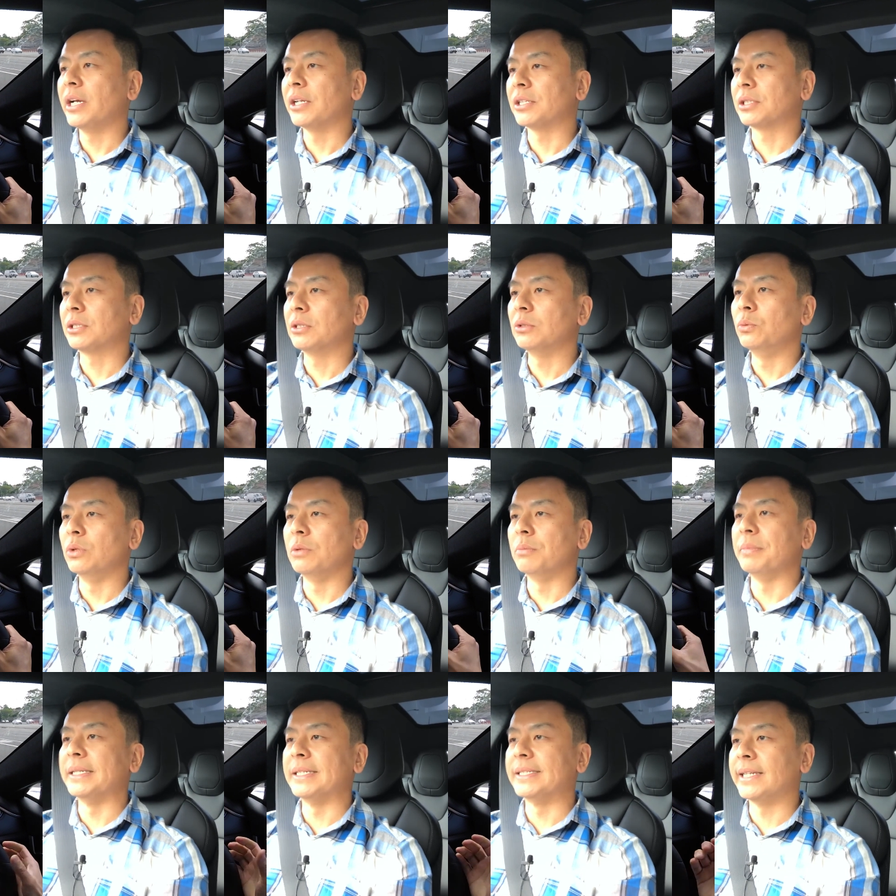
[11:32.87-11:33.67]
I still
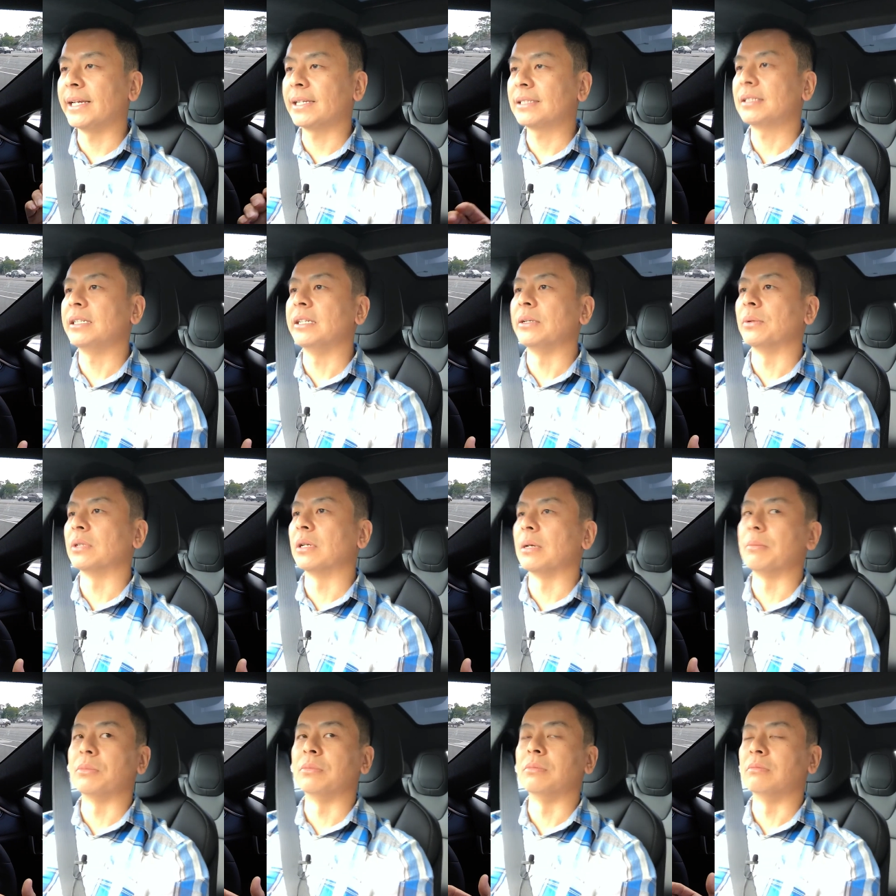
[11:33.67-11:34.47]
wouldn't be texting when
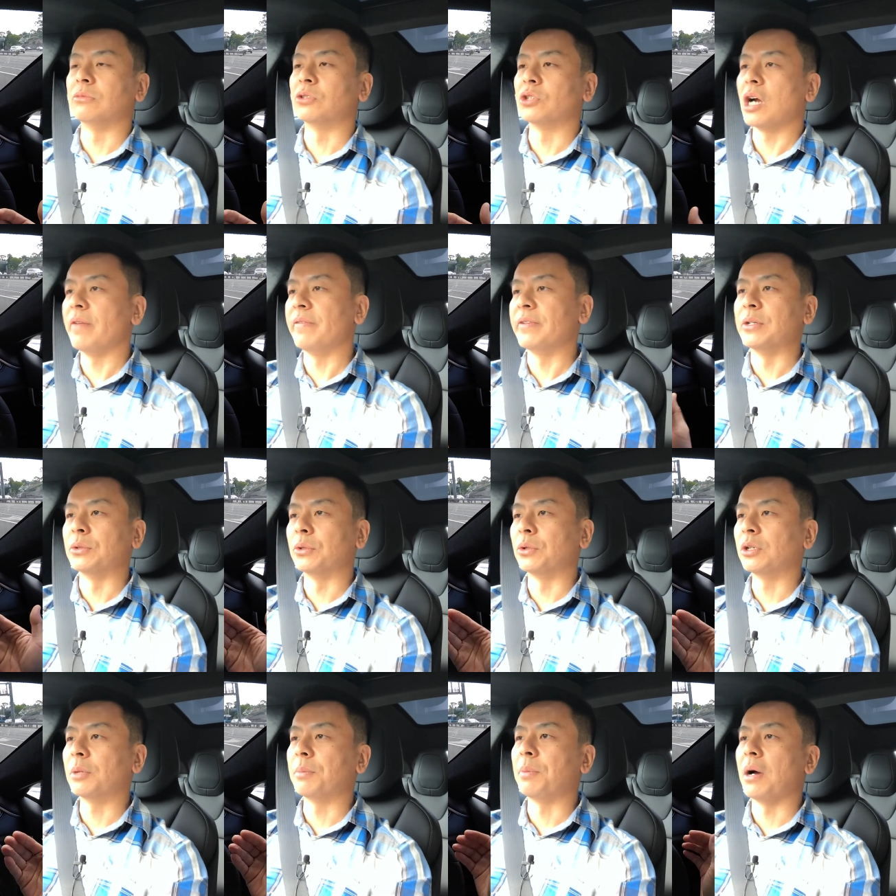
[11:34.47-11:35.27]
I'm driving on
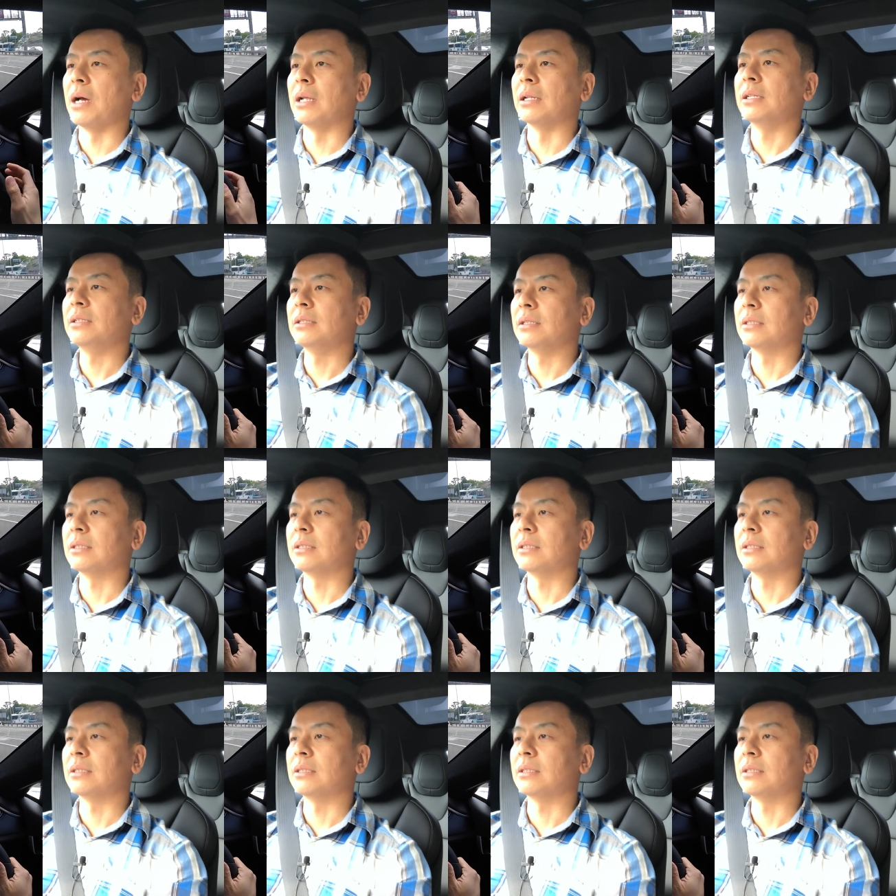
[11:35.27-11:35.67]
autopilot.